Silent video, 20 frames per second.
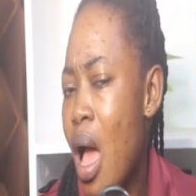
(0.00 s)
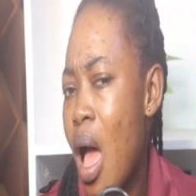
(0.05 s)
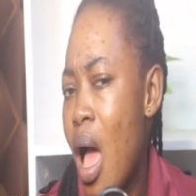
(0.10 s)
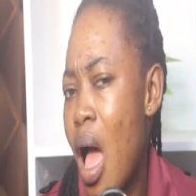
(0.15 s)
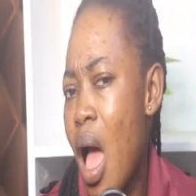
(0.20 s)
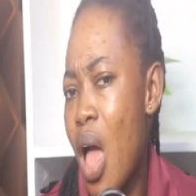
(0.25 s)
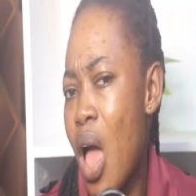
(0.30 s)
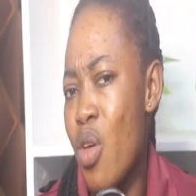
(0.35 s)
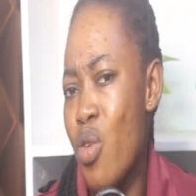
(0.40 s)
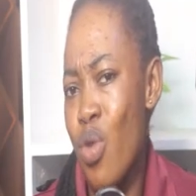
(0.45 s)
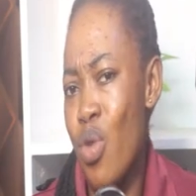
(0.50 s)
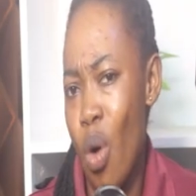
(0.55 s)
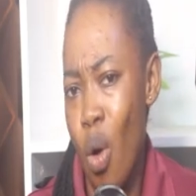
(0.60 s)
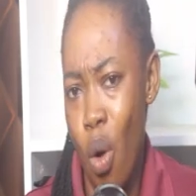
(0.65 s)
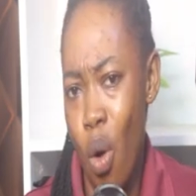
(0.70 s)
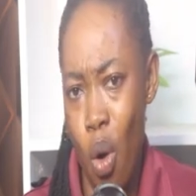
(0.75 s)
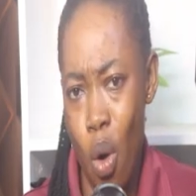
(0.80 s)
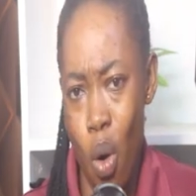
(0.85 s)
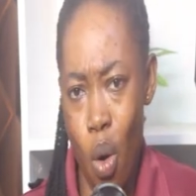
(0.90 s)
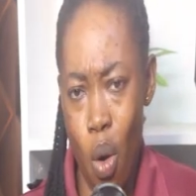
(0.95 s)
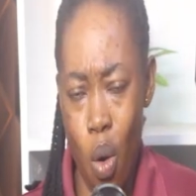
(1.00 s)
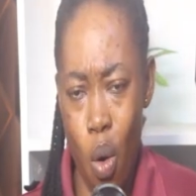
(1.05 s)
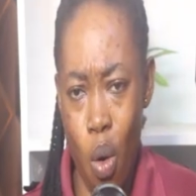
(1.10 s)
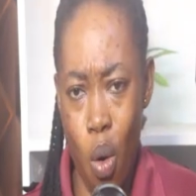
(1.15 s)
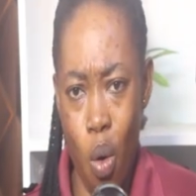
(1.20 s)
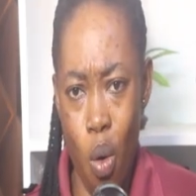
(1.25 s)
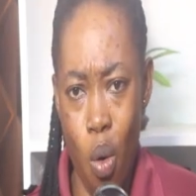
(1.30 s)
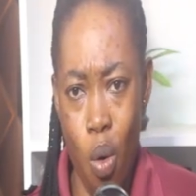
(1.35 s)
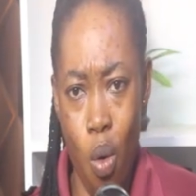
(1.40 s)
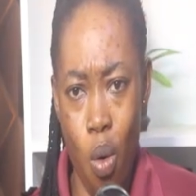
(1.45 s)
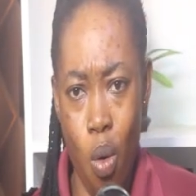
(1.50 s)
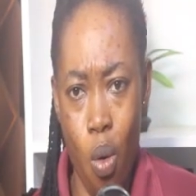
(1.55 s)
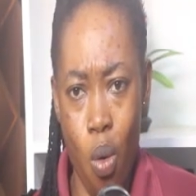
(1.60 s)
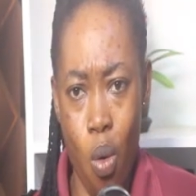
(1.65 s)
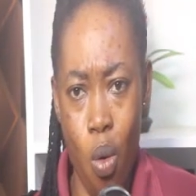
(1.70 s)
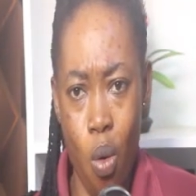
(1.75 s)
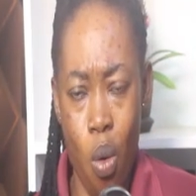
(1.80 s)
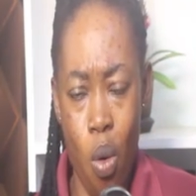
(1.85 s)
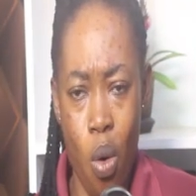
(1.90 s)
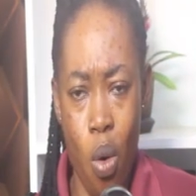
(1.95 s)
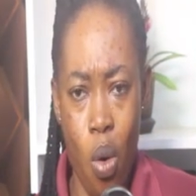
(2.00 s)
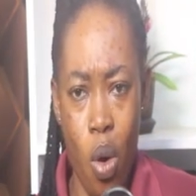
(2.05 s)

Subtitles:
Ayo.